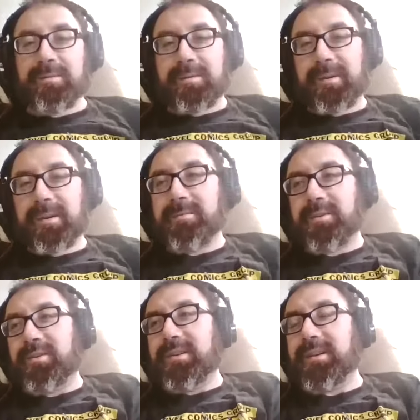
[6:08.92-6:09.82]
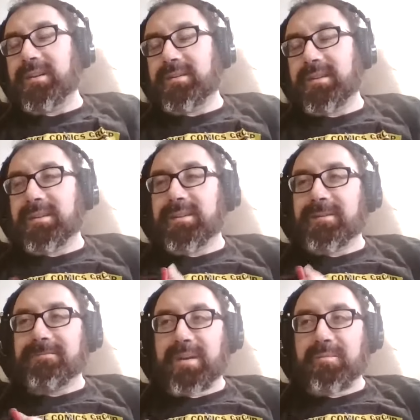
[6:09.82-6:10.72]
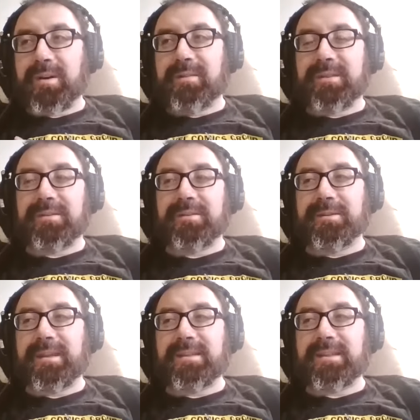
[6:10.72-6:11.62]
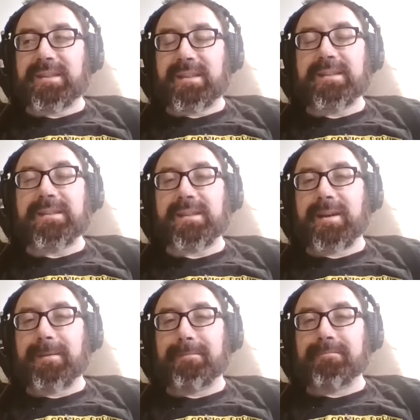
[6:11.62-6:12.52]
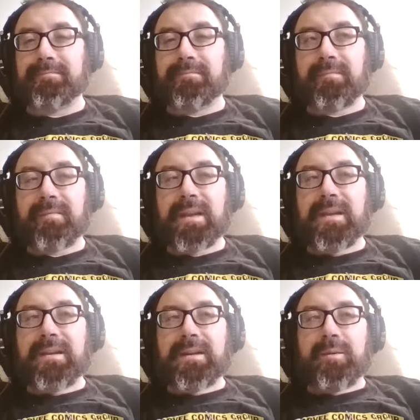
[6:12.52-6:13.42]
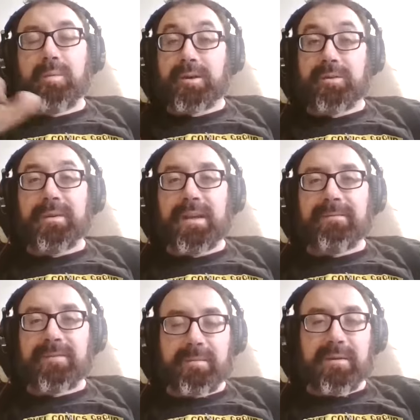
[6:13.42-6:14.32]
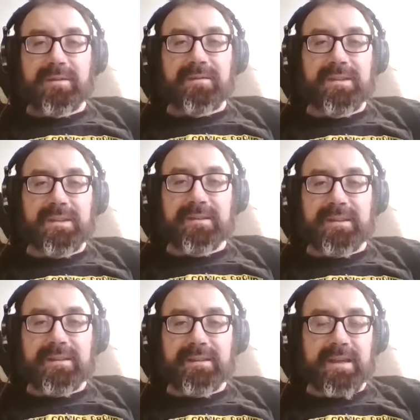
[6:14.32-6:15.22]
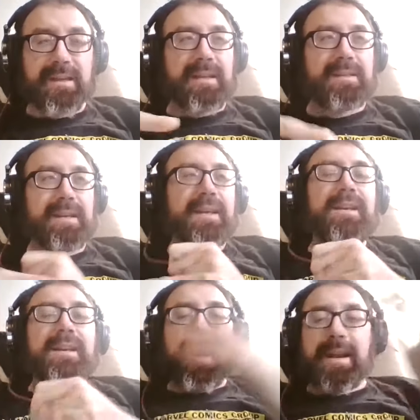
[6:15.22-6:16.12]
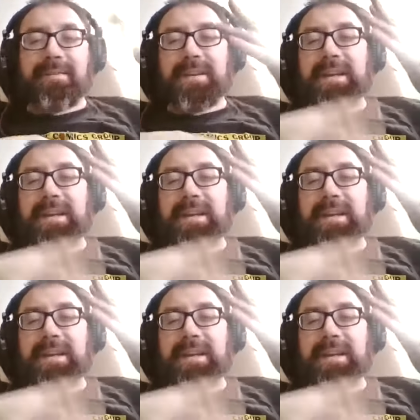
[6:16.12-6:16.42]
who becomes a drug dealer and one of his students is um works with him for most of the mm-hmm. series like that's it. and i feel